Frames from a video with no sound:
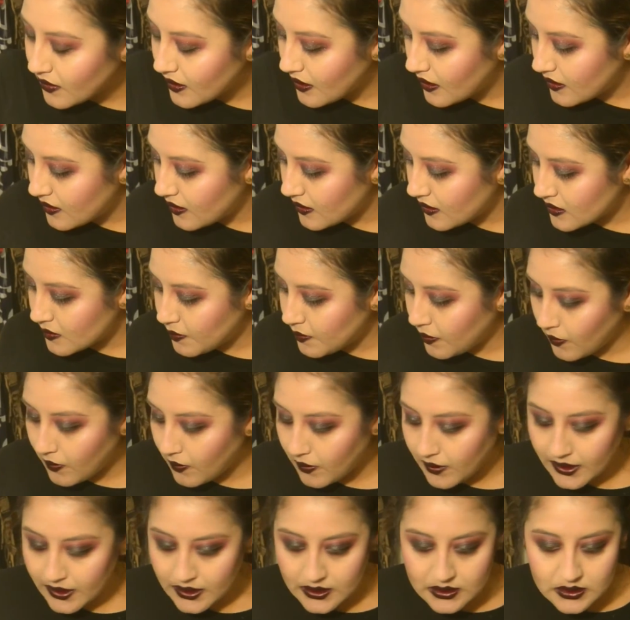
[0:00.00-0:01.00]
At this
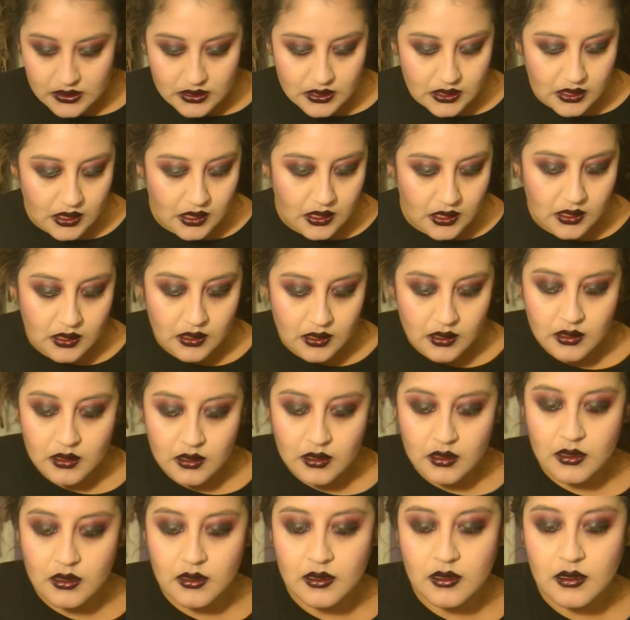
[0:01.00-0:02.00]
point,
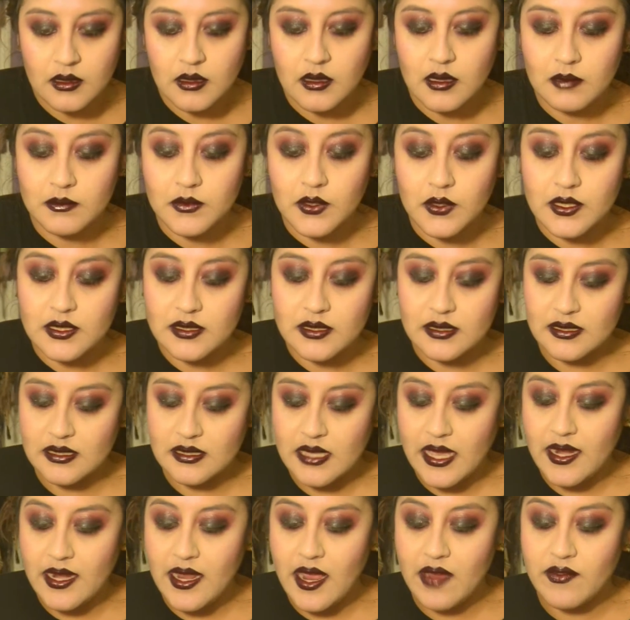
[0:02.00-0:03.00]
I'm going to
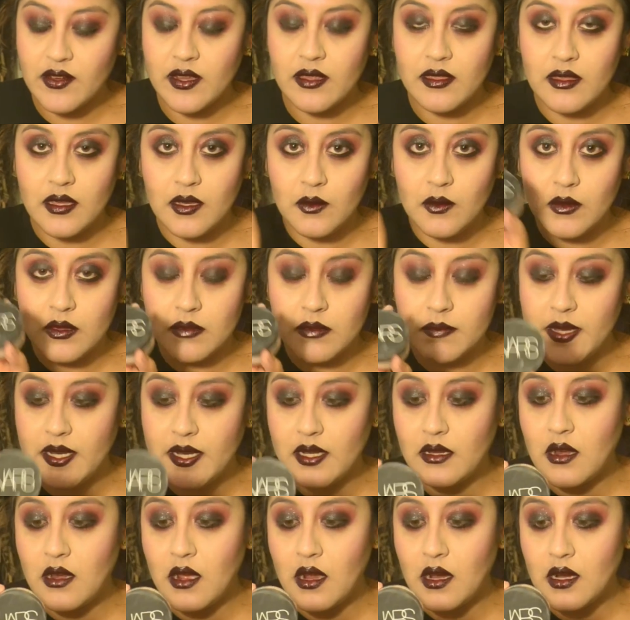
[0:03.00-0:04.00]
set everything with my
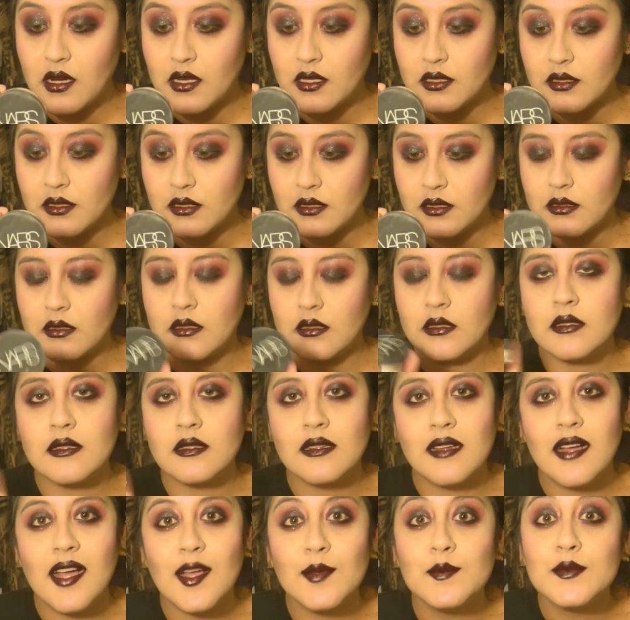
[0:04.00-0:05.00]
NARS.
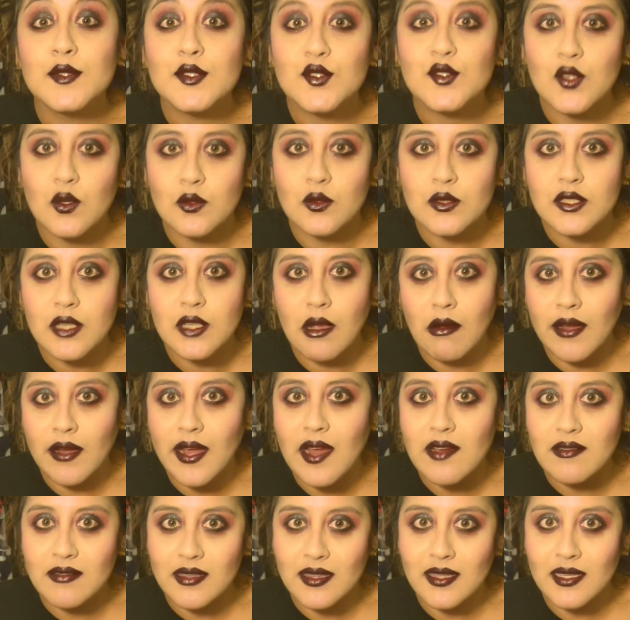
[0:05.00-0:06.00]
I'm so sorry.
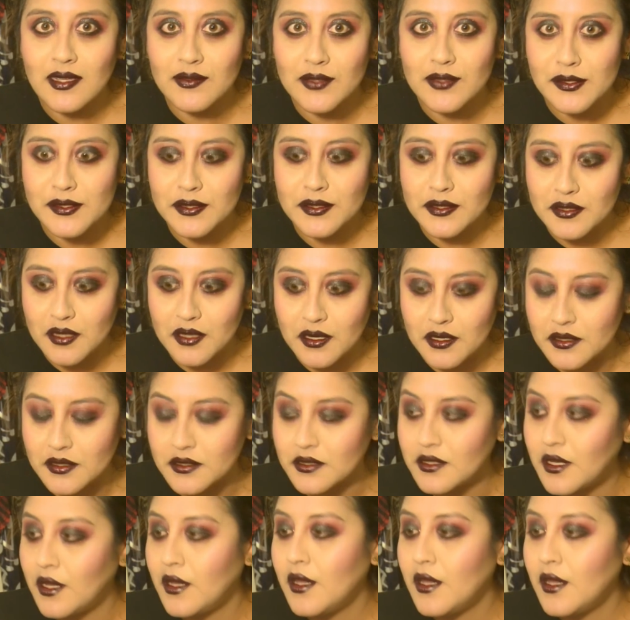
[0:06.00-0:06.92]
Everything I've used is NARS.